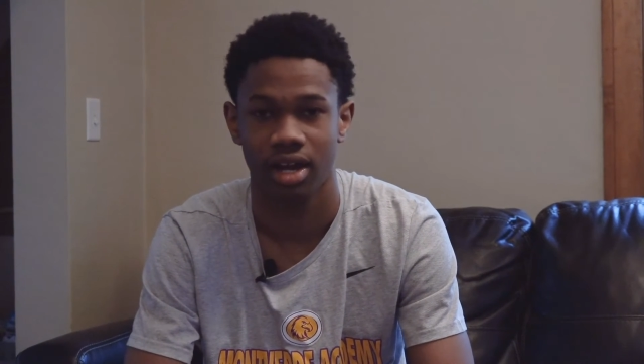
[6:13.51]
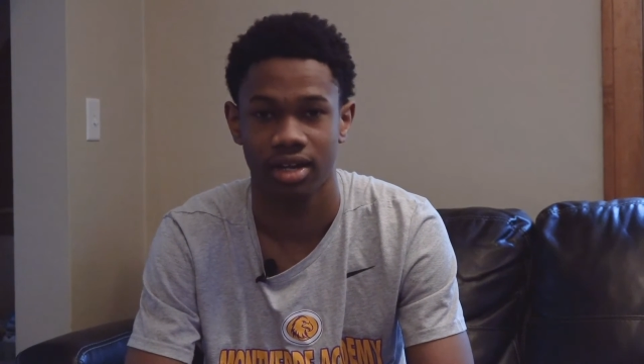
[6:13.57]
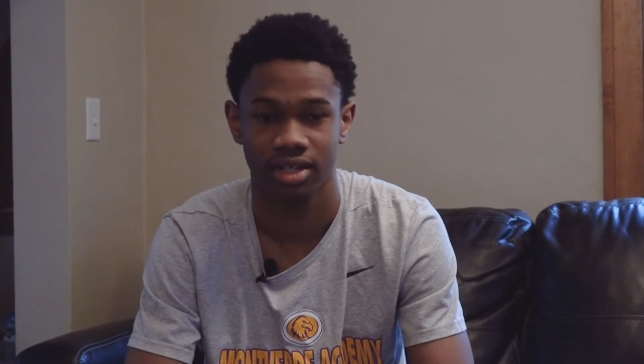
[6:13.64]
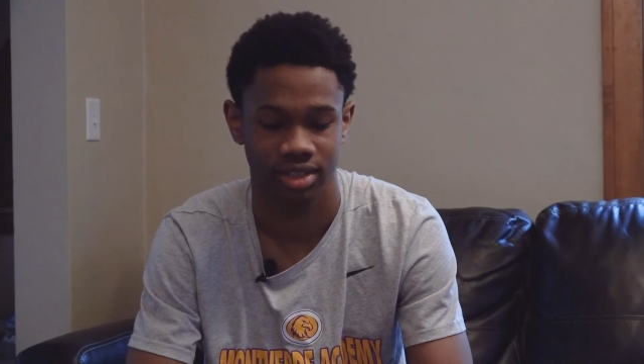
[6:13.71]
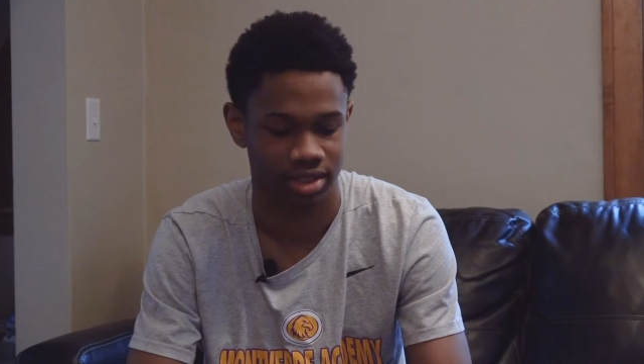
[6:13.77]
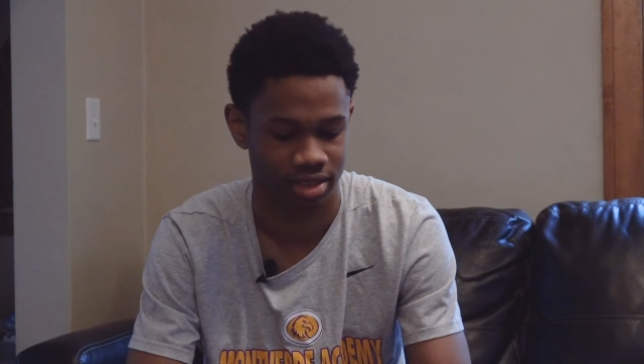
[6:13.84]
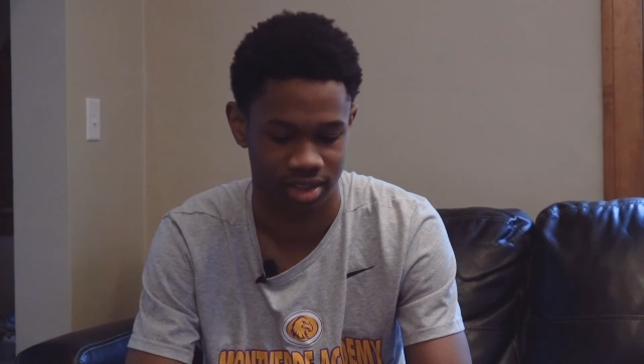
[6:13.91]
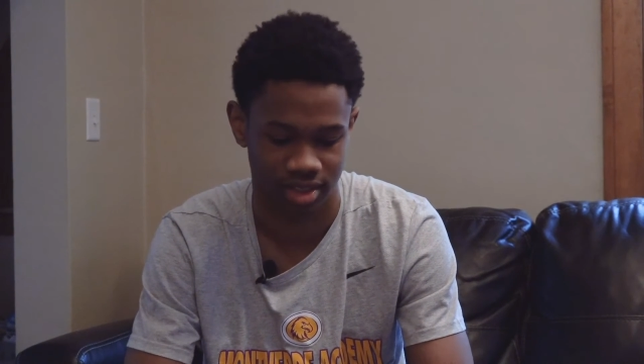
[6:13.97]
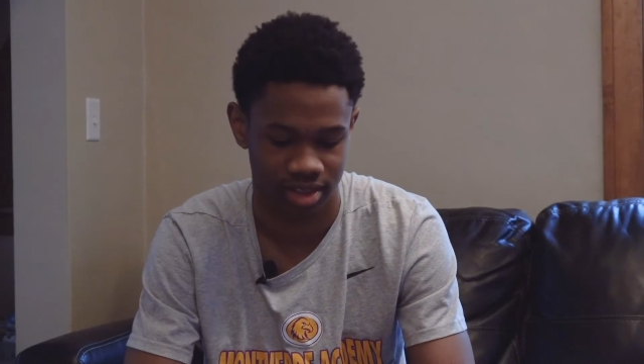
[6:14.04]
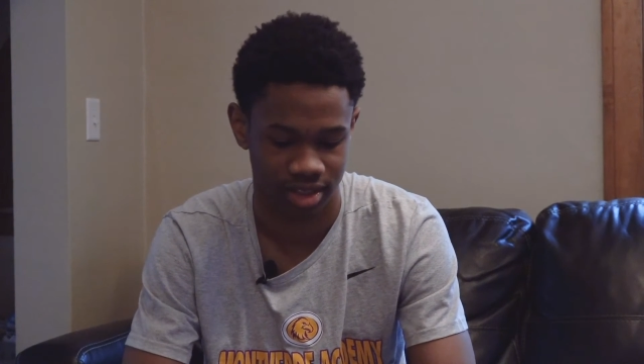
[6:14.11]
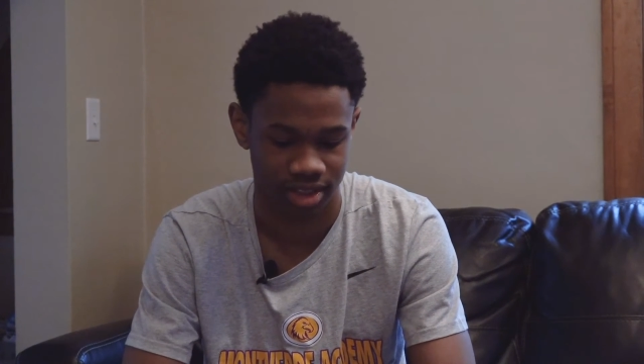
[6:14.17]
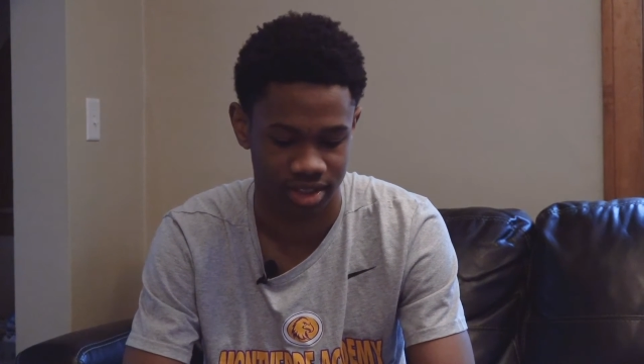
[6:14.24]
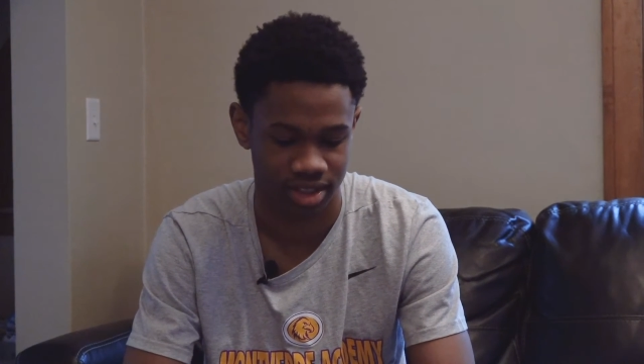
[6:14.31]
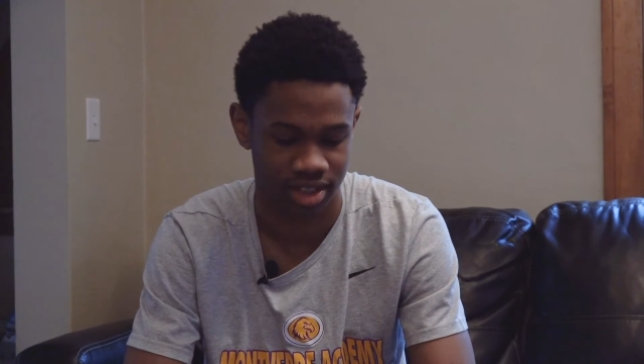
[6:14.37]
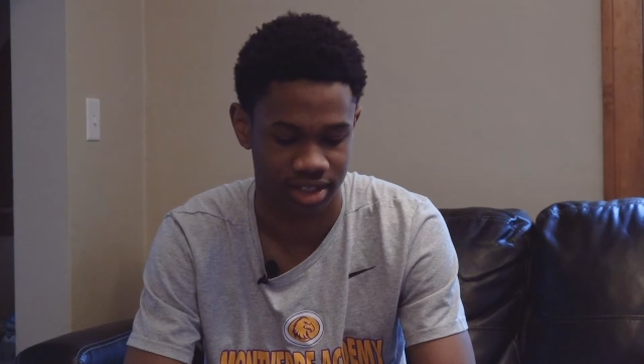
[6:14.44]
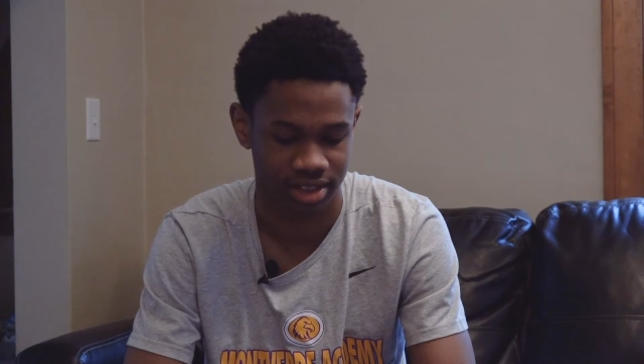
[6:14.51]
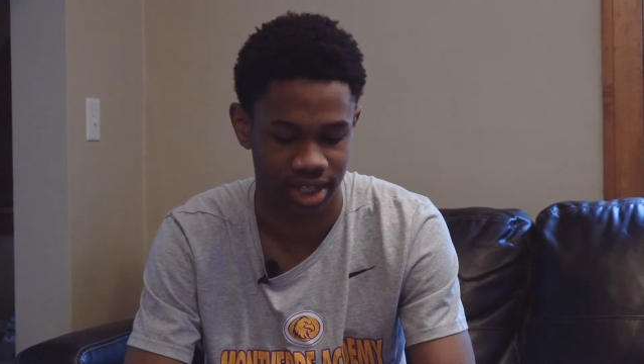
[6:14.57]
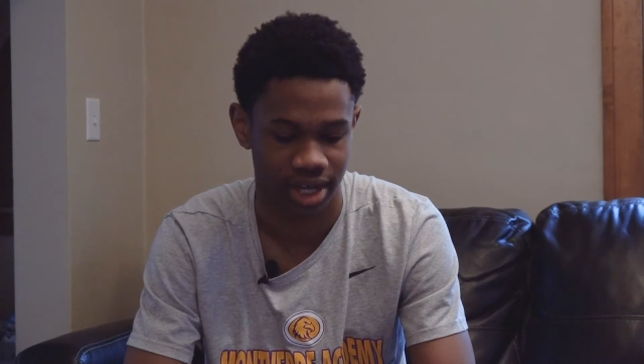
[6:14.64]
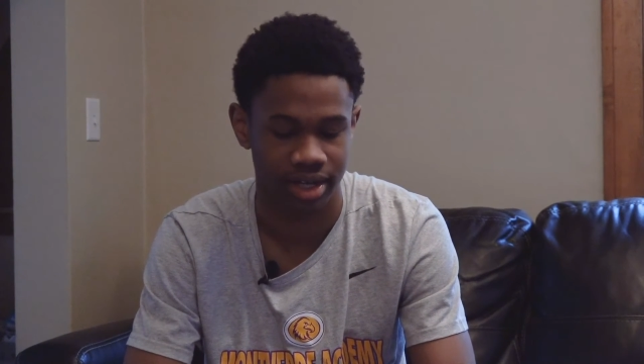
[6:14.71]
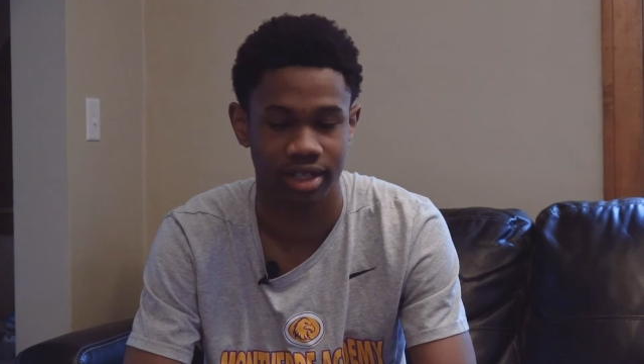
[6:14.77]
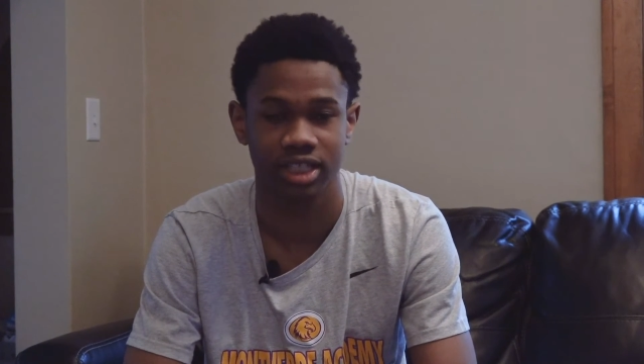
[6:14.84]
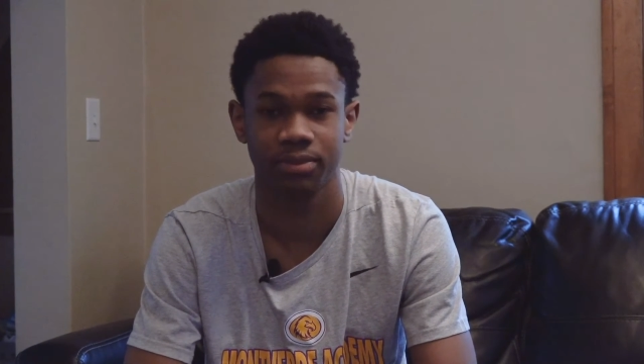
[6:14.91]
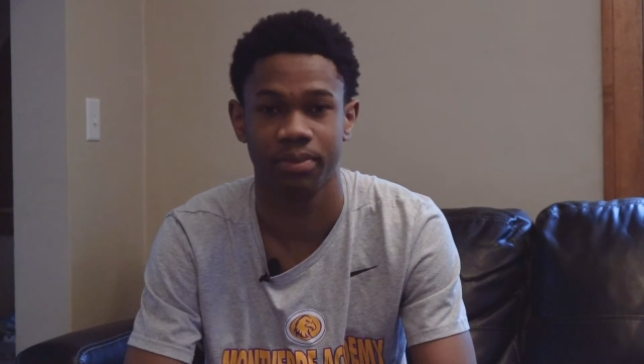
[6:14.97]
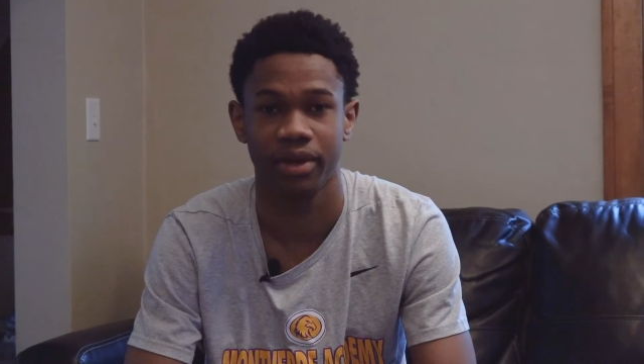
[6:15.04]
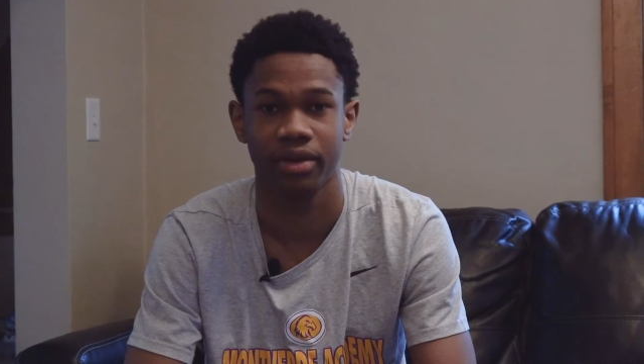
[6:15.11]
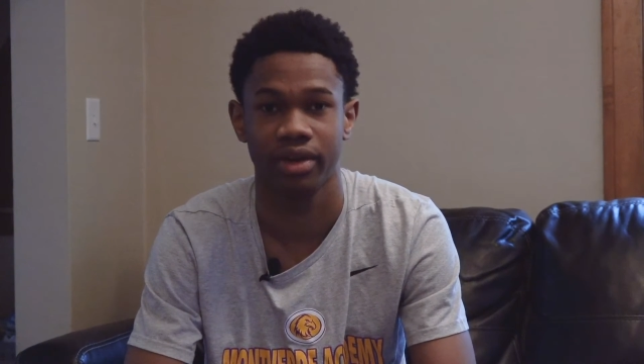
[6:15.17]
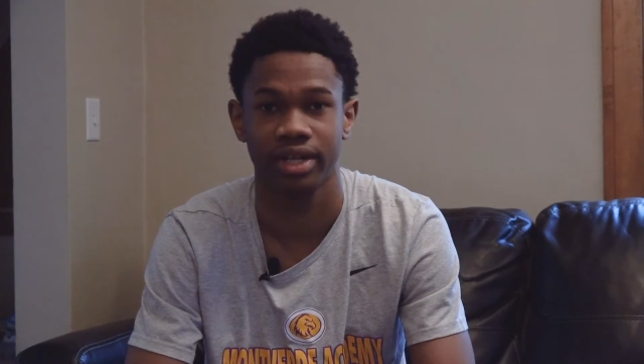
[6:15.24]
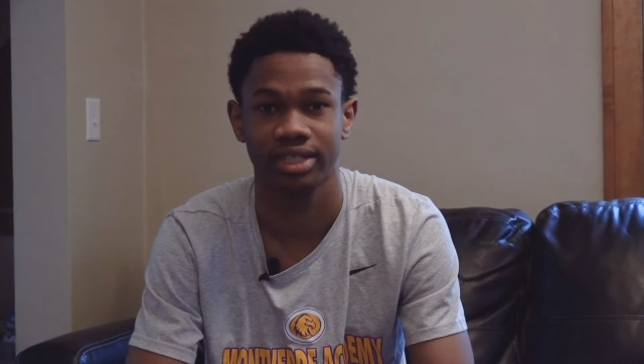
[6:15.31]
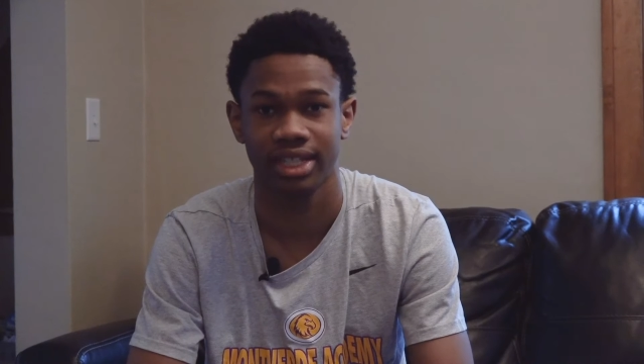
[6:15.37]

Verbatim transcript: it's just it's an exciting experience